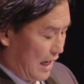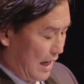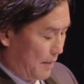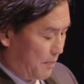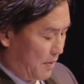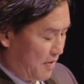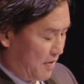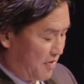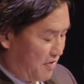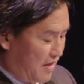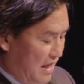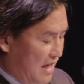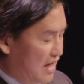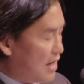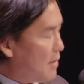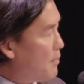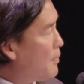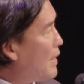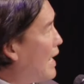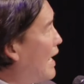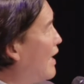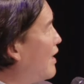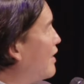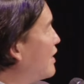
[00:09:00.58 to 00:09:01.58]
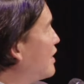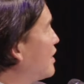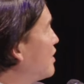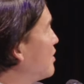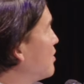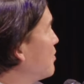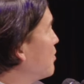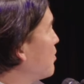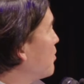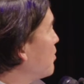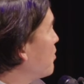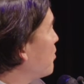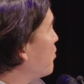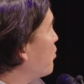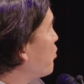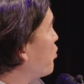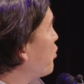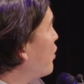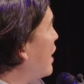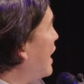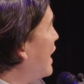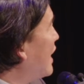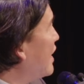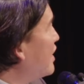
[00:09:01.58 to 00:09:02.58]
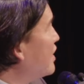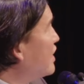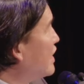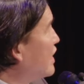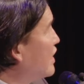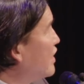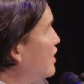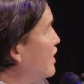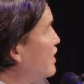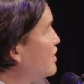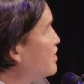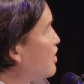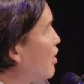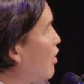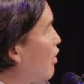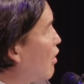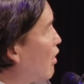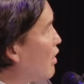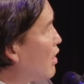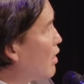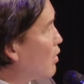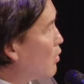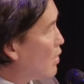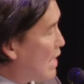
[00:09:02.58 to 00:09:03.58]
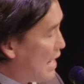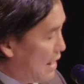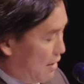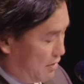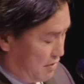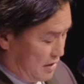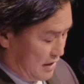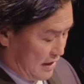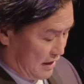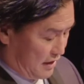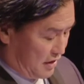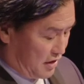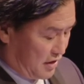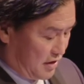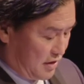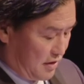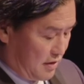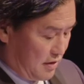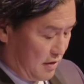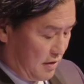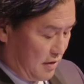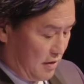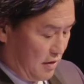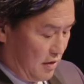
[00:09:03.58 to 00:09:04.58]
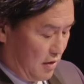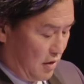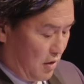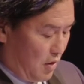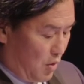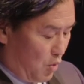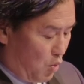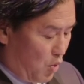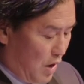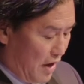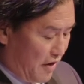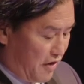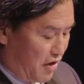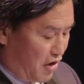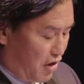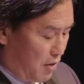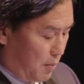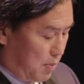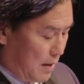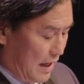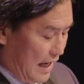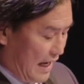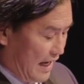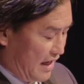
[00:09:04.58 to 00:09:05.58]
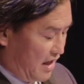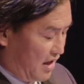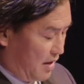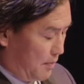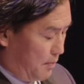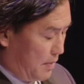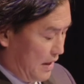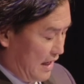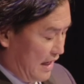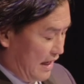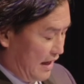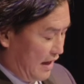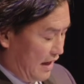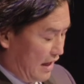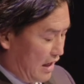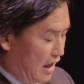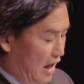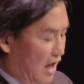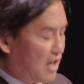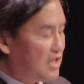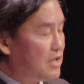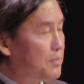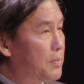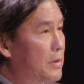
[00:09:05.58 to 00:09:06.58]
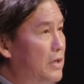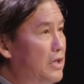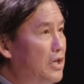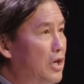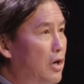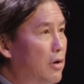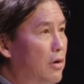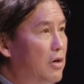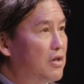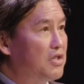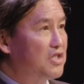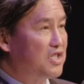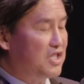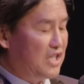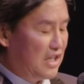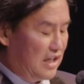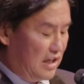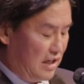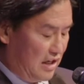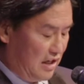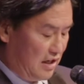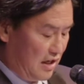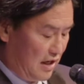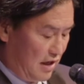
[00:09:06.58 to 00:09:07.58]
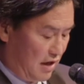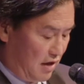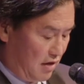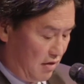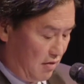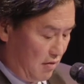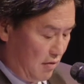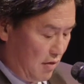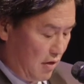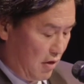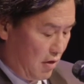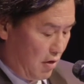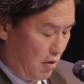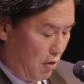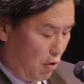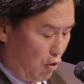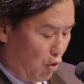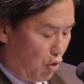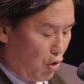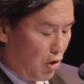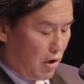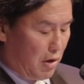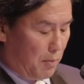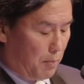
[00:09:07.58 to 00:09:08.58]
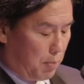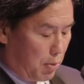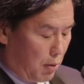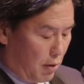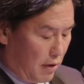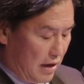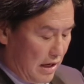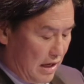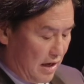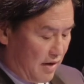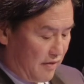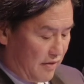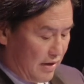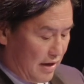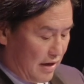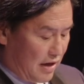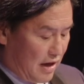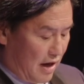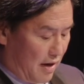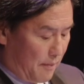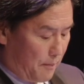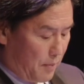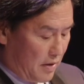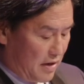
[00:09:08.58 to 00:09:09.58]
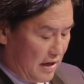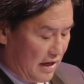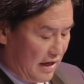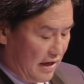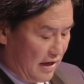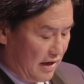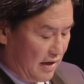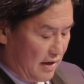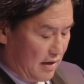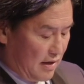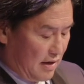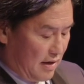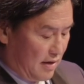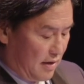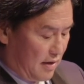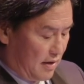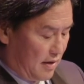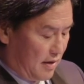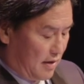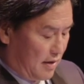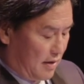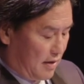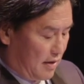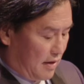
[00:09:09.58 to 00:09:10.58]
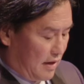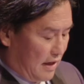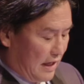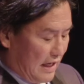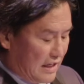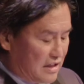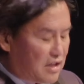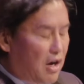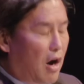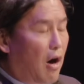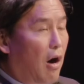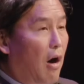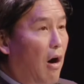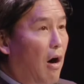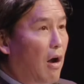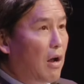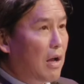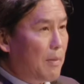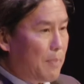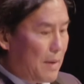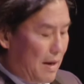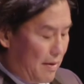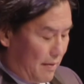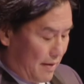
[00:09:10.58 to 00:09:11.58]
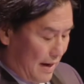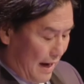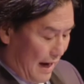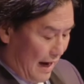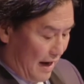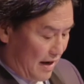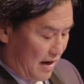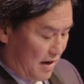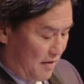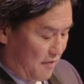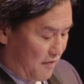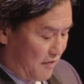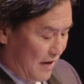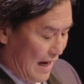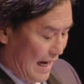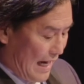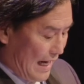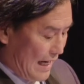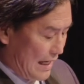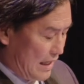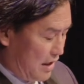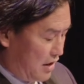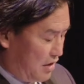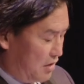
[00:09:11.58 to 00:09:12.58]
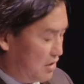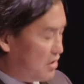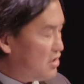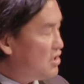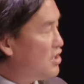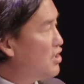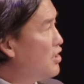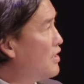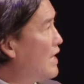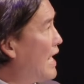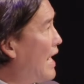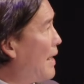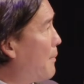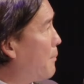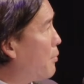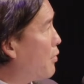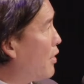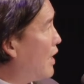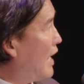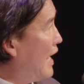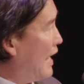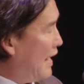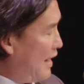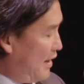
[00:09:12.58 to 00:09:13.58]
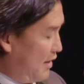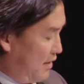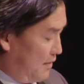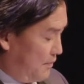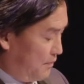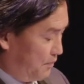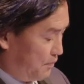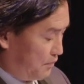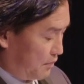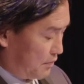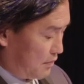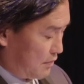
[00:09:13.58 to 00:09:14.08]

stop and think about it, branding is all around us. Whether you're planning to be an entrepreneur, CEO, or an employee of a company, it's all about adding value to that brand.